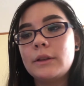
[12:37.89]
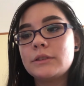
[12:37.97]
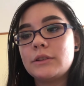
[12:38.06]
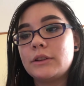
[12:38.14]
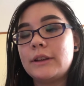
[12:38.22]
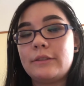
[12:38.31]

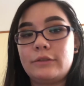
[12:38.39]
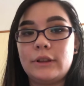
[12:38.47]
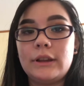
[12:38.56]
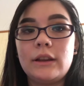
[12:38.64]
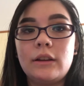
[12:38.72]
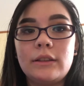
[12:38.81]
So
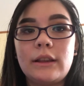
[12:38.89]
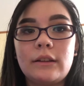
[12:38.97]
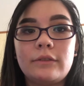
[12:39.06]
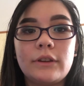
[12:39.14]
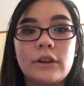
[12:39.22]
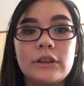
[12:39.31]
definitely get on that
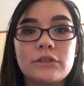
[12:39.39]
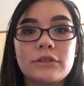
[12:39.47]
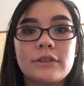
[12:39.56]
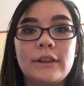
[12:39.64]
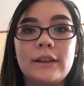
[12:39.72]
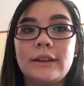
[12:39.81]
if you're
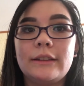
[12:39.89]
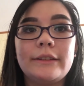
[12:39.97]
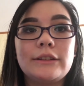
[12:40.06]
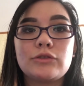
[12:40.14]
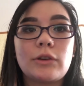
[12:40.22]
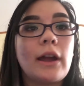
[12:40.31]
interested. At
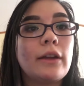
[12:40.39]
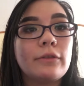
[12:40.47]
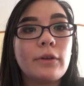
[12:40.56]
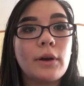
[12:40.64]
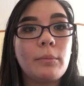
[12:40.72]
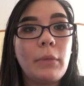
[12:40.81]
least try it
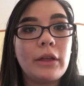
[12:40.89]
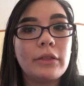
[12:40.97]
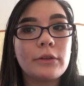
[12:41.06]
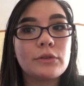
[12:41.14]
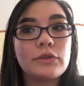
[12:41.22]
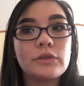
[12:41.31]
for a month
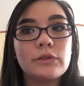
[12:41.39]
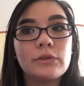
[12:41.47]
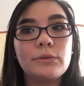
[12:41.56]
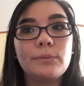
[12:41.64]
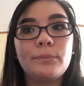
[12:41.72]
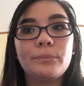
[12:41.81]
or 2.